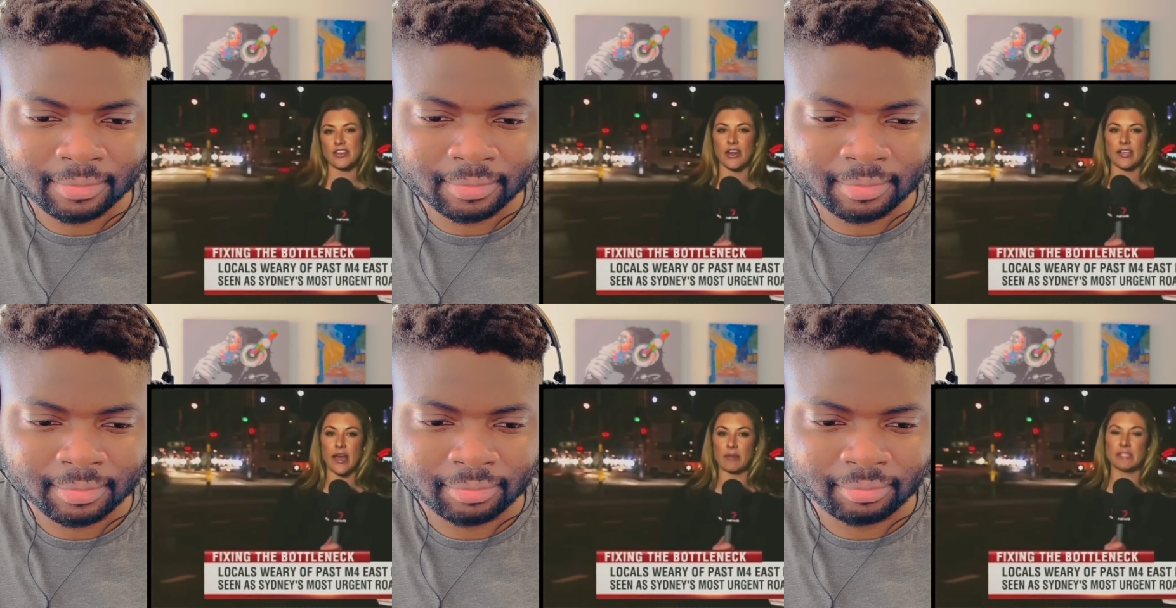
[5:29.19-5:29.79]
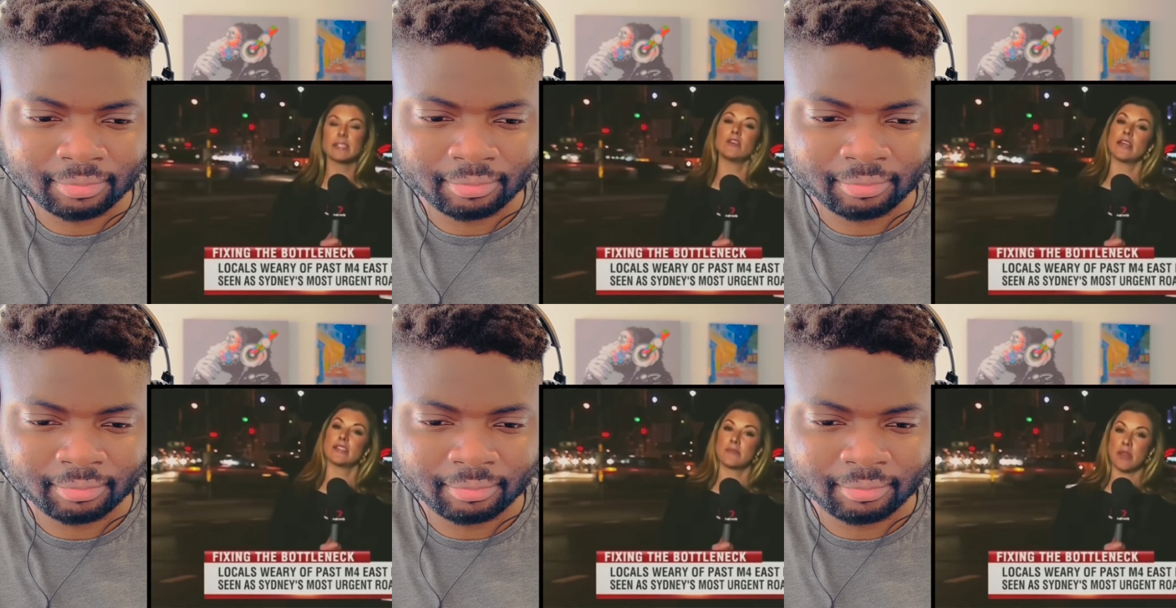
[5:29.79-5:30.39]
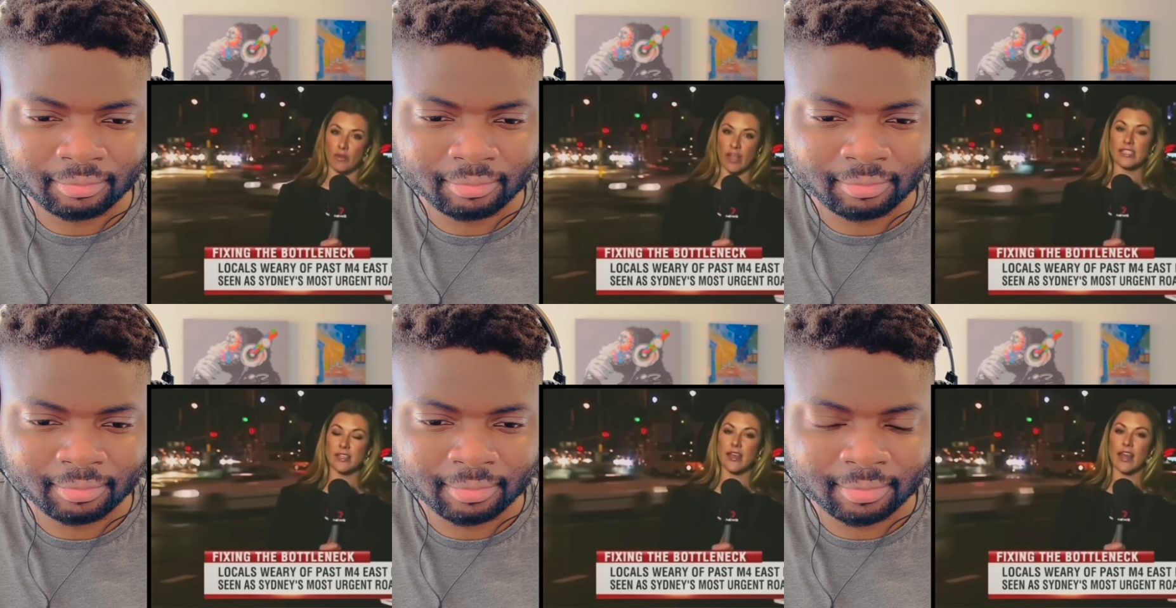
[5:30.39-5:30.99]
Speaker 1: Tony Abbott still needs to be
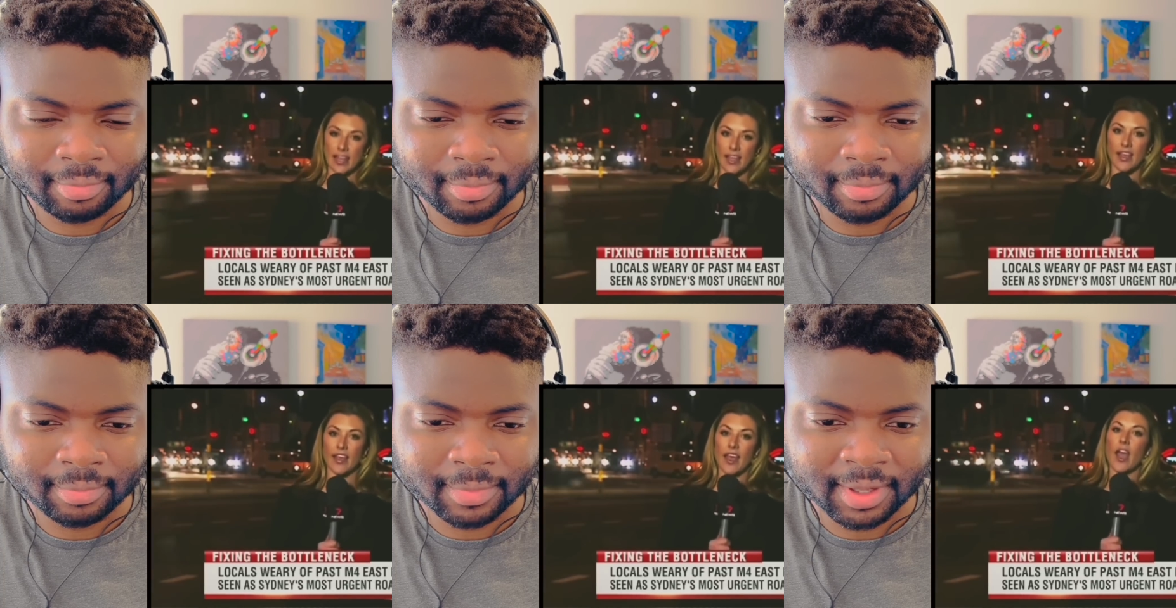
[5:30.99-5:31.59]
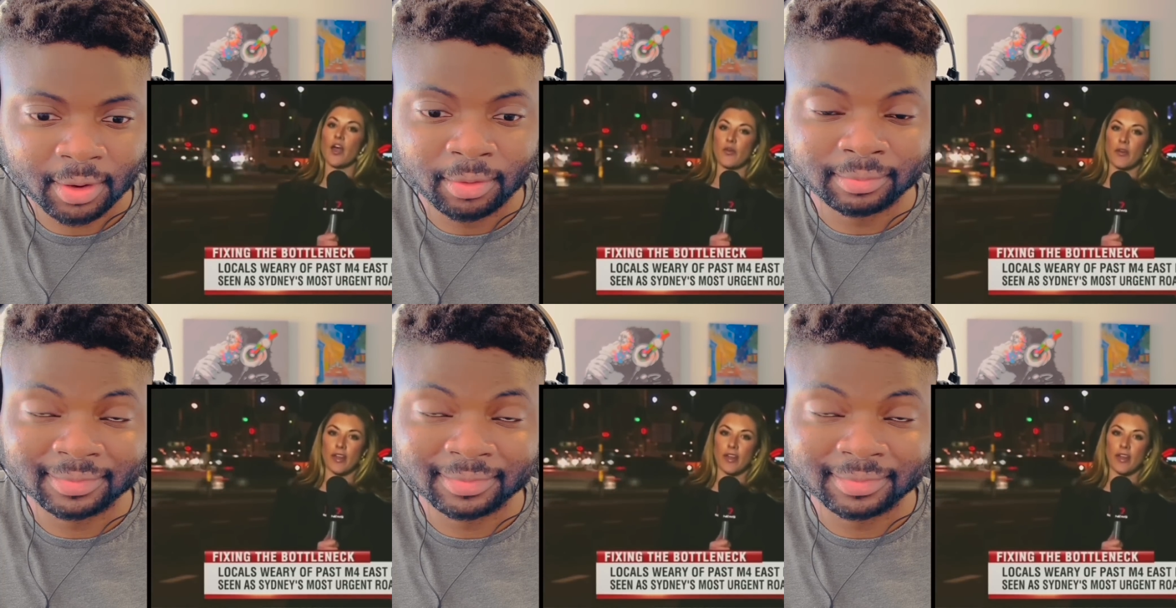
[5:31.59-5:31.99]
erected, er,